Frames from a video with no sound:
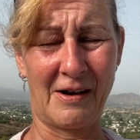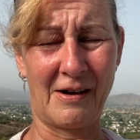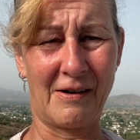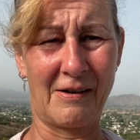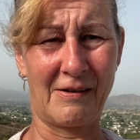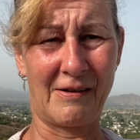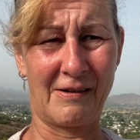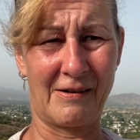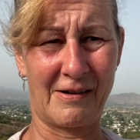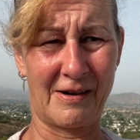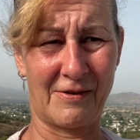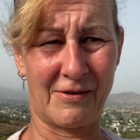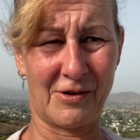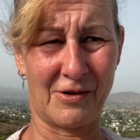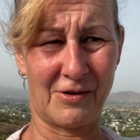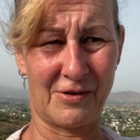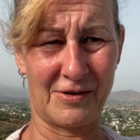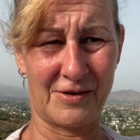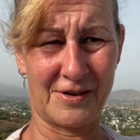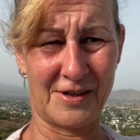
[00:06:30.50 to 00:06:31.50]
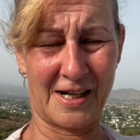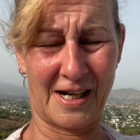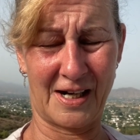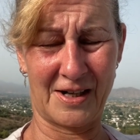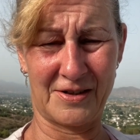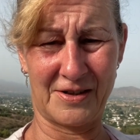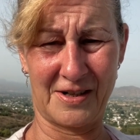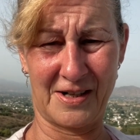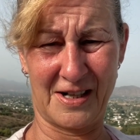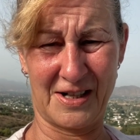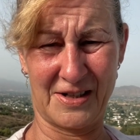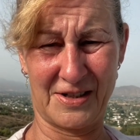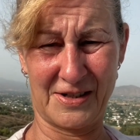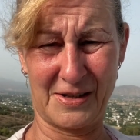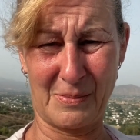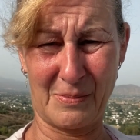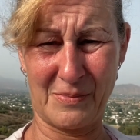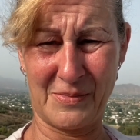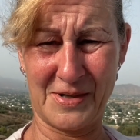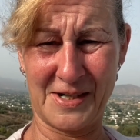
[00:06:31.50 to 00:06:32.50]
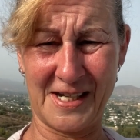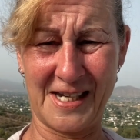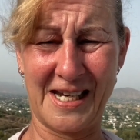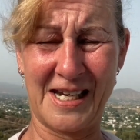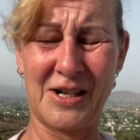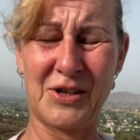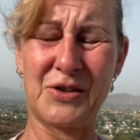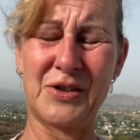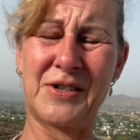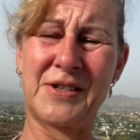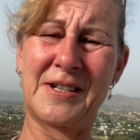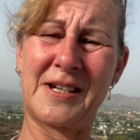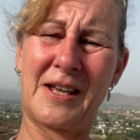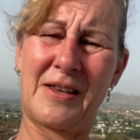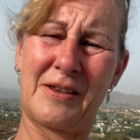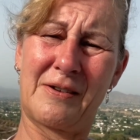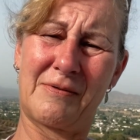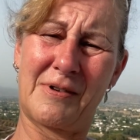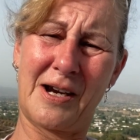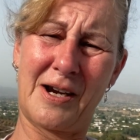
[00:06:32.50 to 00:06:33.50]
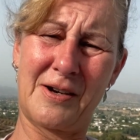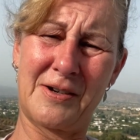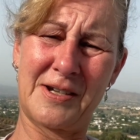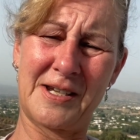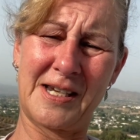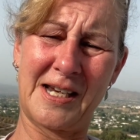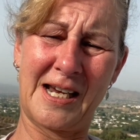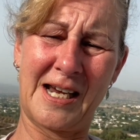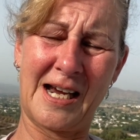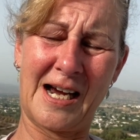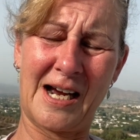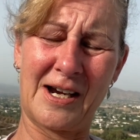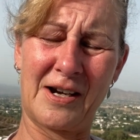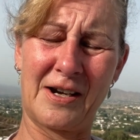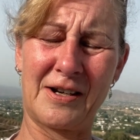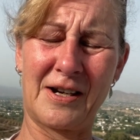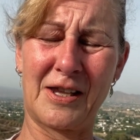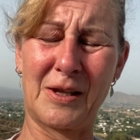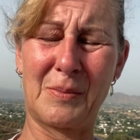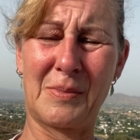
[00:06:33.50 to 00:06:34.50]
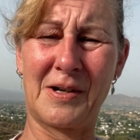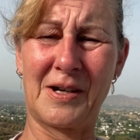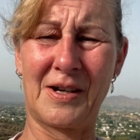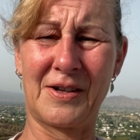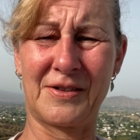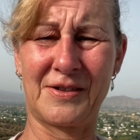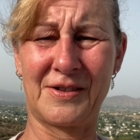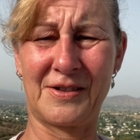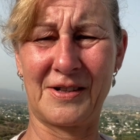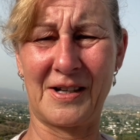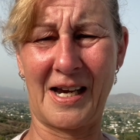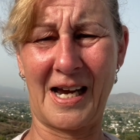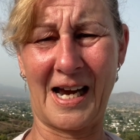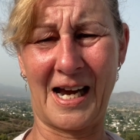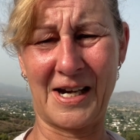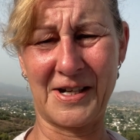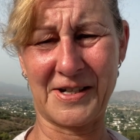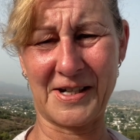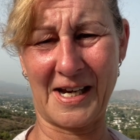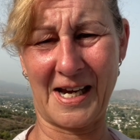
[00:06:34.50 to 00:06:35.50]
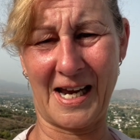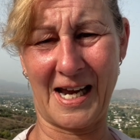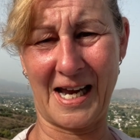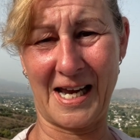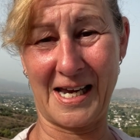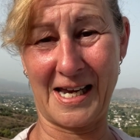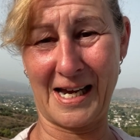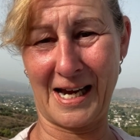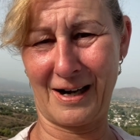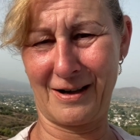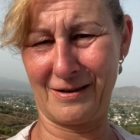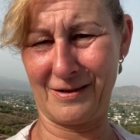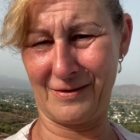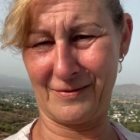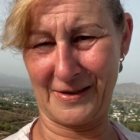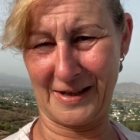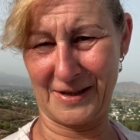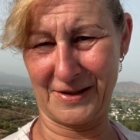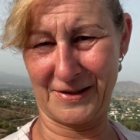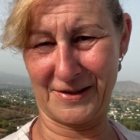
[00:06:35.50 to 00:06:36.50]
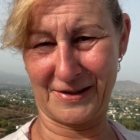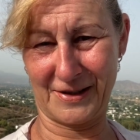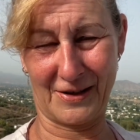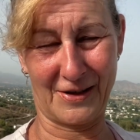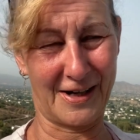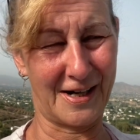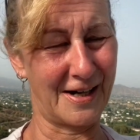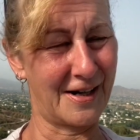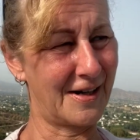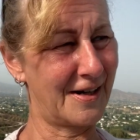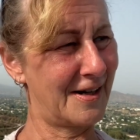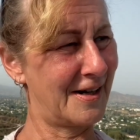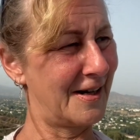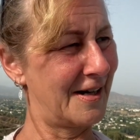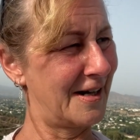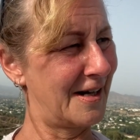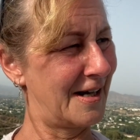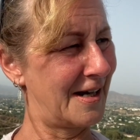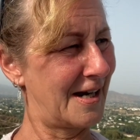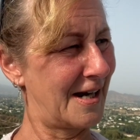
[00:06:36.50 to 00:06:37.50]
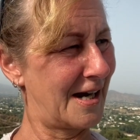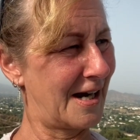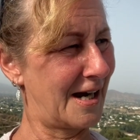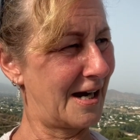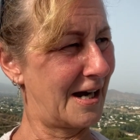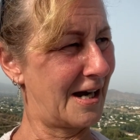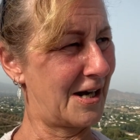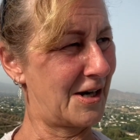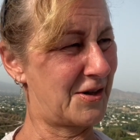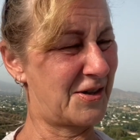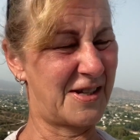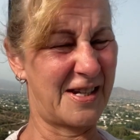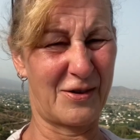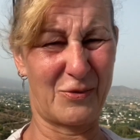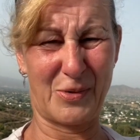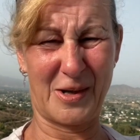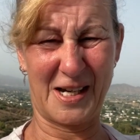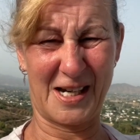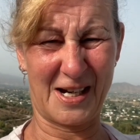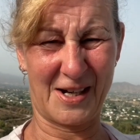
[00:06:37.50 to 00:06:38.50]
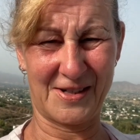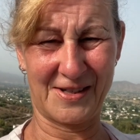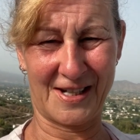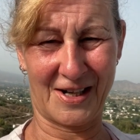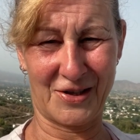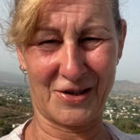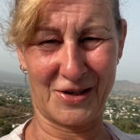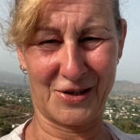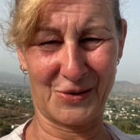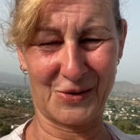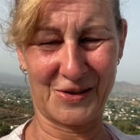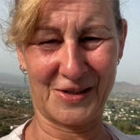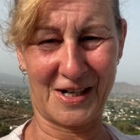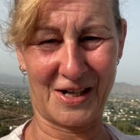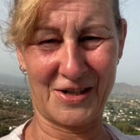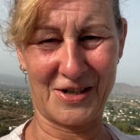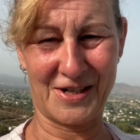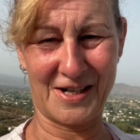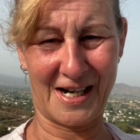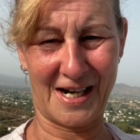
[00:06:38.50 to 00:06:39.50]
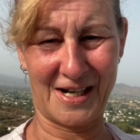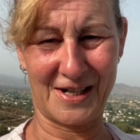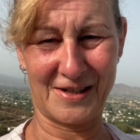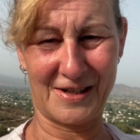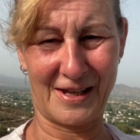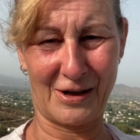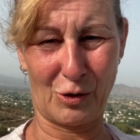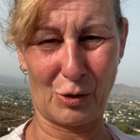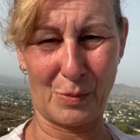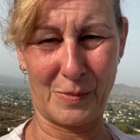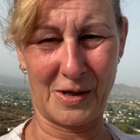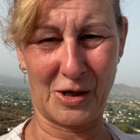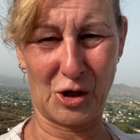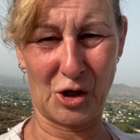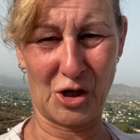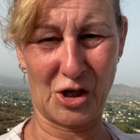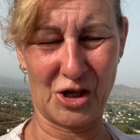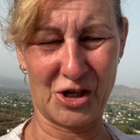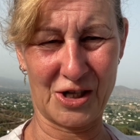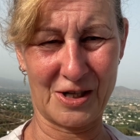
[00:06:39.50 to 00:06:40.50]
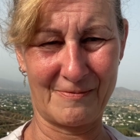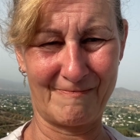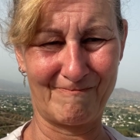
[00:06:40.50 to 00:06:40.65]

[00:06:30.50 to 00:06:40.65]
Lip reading: I've contacted somebody just down the road here and another person at a caravan site. Let's see if we can go Saturday or Sunday, so that would be good.